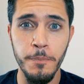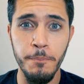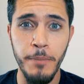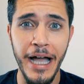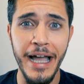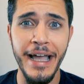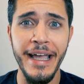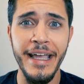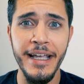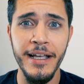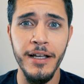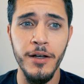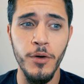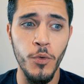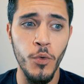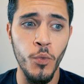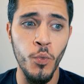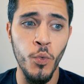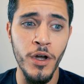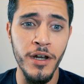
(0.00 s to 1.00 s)
buying
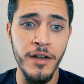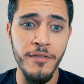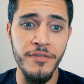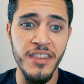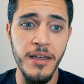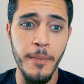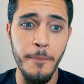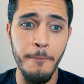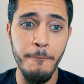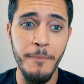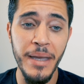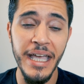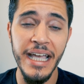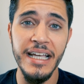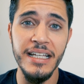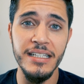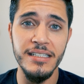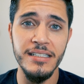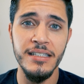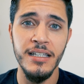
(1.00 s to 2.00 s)
one of the
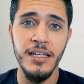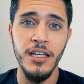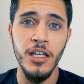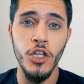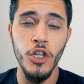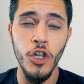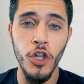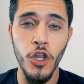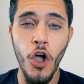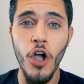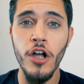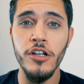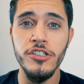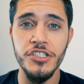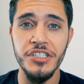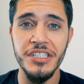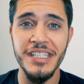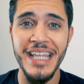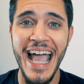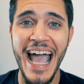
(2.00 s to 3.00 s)
biggest,
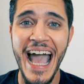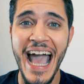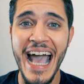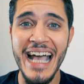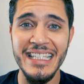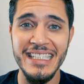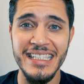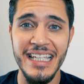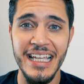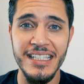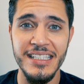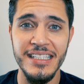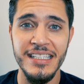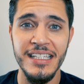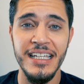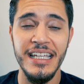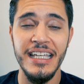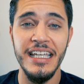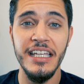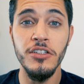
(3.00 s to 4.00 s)
largest assets
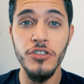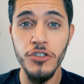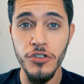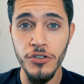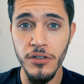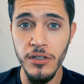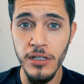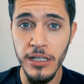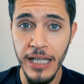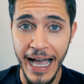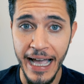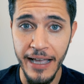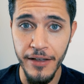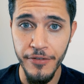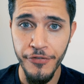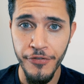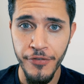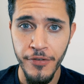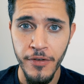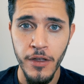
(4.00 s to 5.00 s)
in your
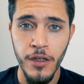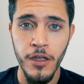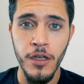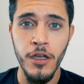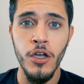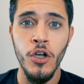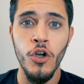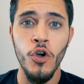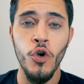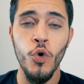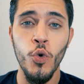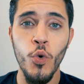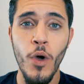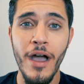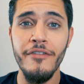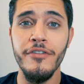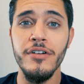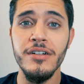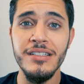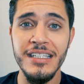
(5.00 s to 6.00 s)
life.
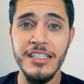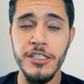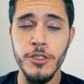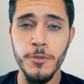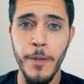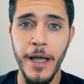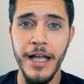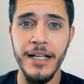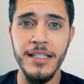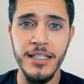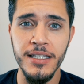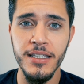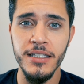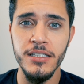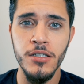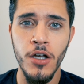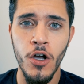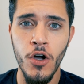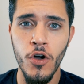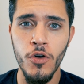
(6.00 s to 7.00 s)
Whoever's inspecting
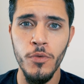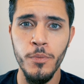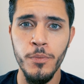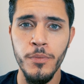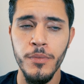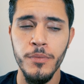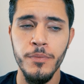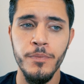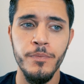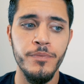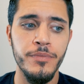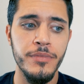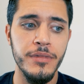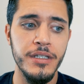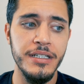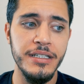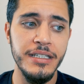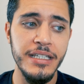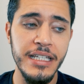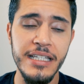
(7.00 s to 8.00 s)
this home
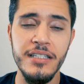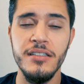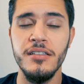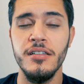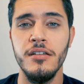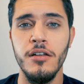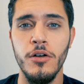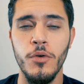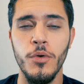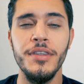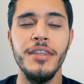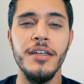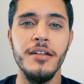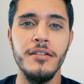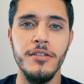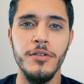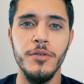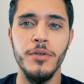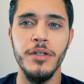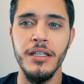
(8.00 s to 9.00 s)
needs to know what they're
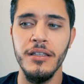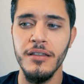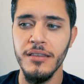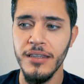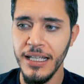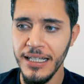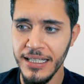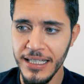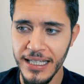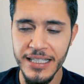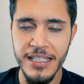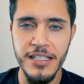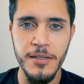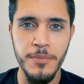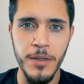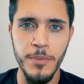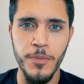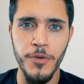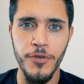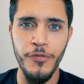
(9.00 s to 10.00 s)
doing. They need to
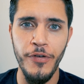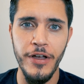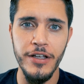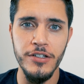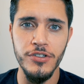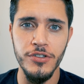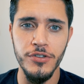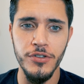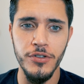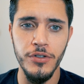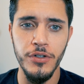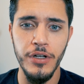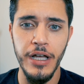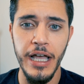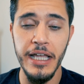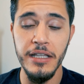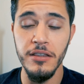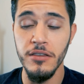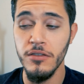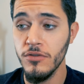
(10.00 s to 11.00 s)
be professional
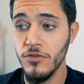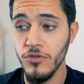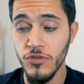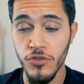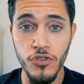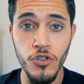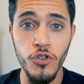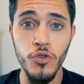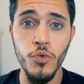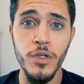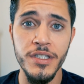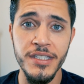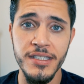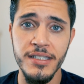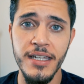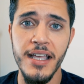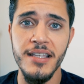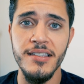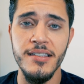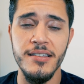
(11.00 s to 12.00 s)
and do what's
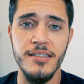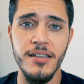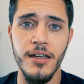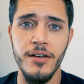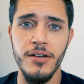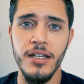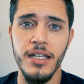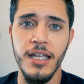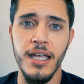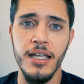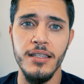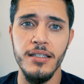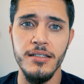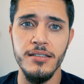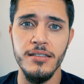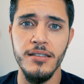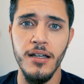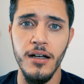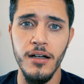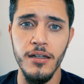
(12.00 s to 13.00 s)
necessary to get
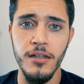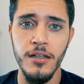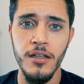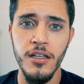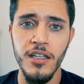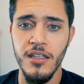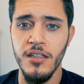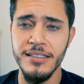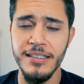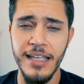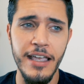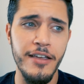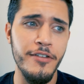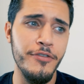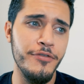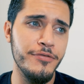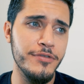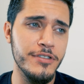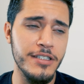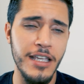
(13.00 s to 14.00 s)
this done.
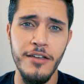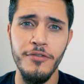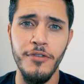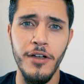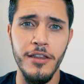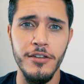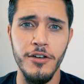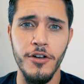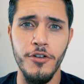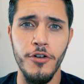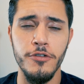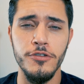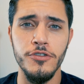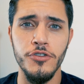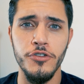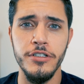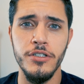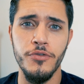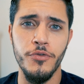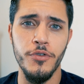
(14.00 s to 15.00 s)
Save on the
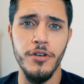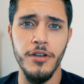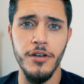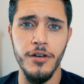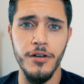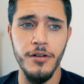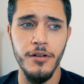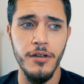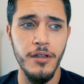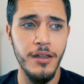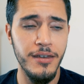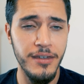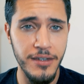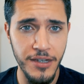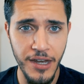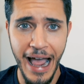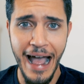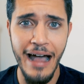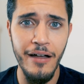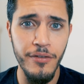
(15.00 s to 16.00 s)
groceries for dinner,
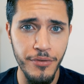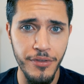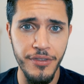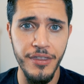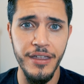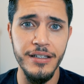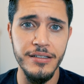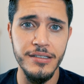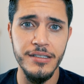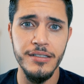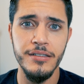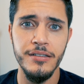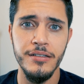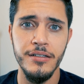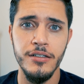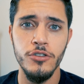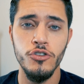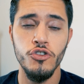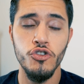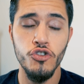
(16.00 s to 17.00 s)
not this.
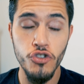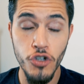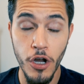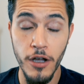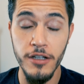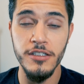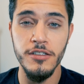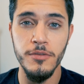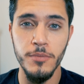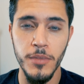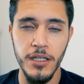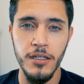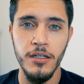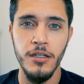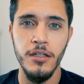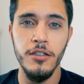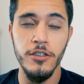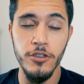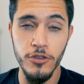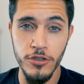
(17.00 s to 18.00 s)
Trust me,
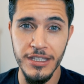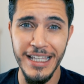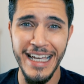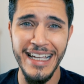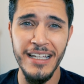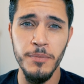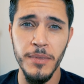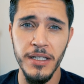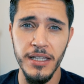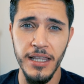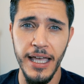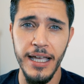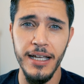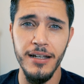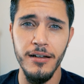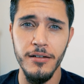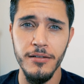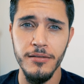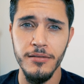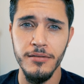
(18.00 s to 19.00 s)
you'll thank me
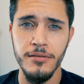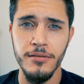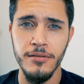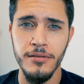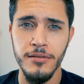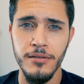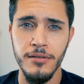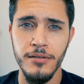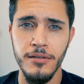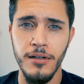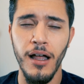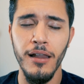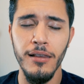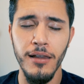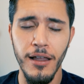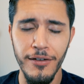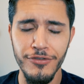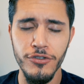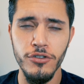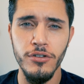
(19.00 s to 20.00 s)
later. I
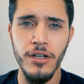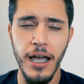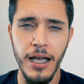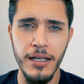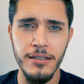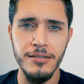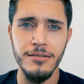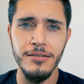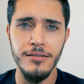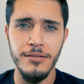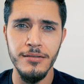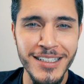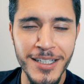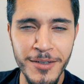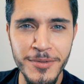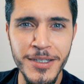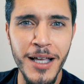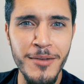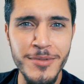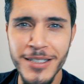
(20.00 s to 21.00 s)
love you guys.
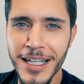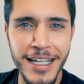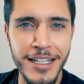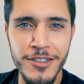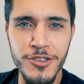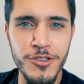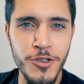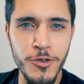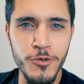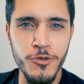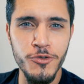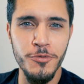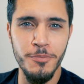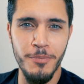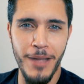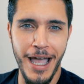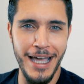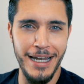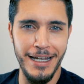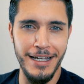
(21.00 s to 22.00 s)
Sometimes I get so
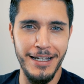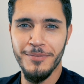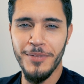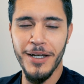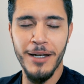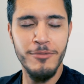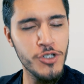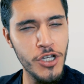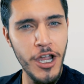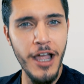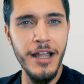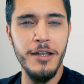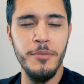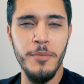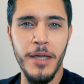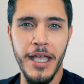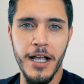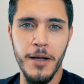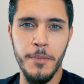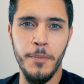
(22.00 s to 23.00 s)
dramatic, but I'm trying to
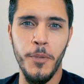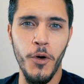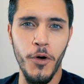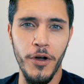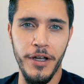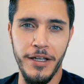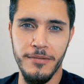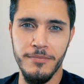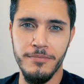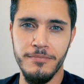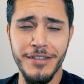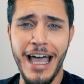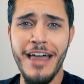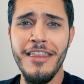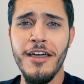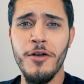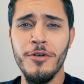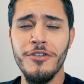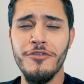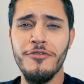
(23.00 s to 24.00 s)
make a point. Now
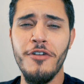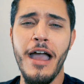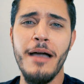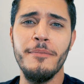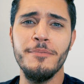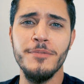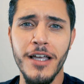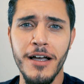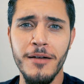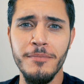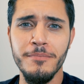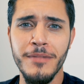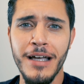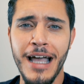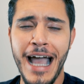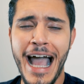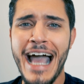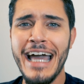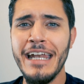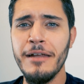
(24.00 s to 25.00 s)
that we've wrapped up
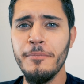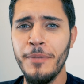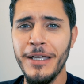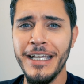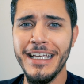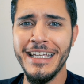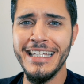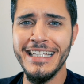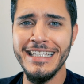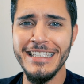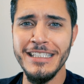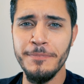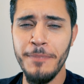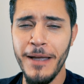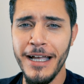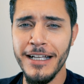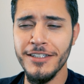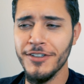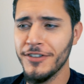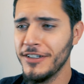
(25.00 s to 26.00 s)
how to pick an
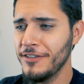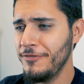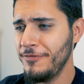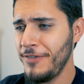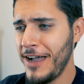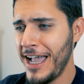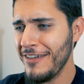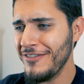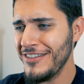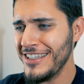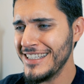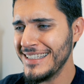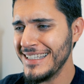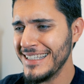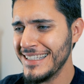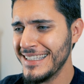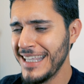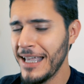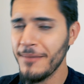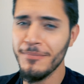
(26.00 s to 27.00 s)
inspector in 5 easy
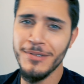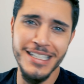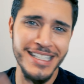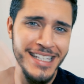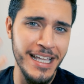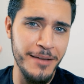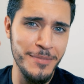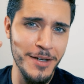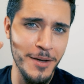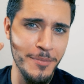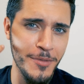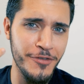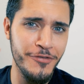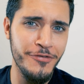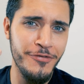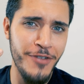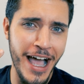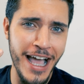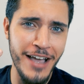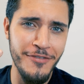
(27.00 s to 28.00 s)
steps, step number
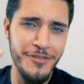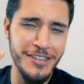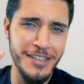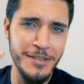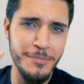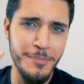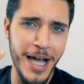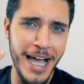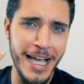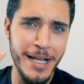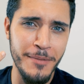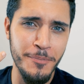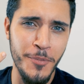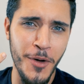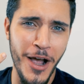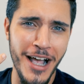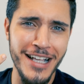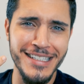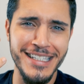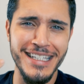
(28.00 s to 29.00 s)
5 in the buying
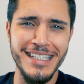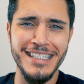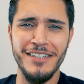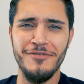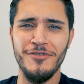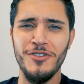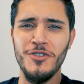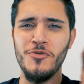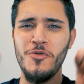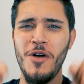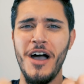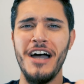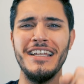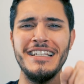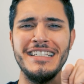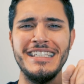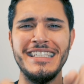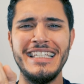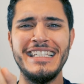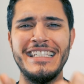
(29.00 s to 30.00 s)
process. If you want
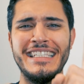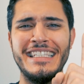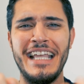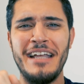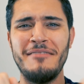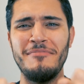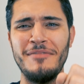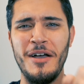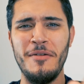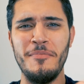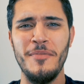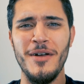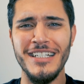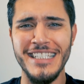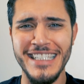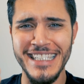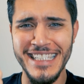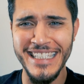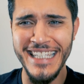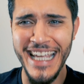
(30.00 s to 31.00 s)
to see step number
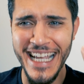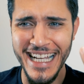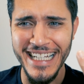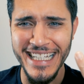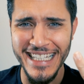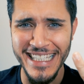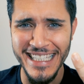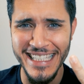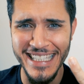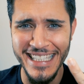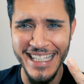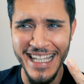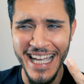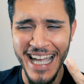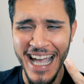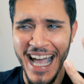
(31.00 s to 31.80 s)
6,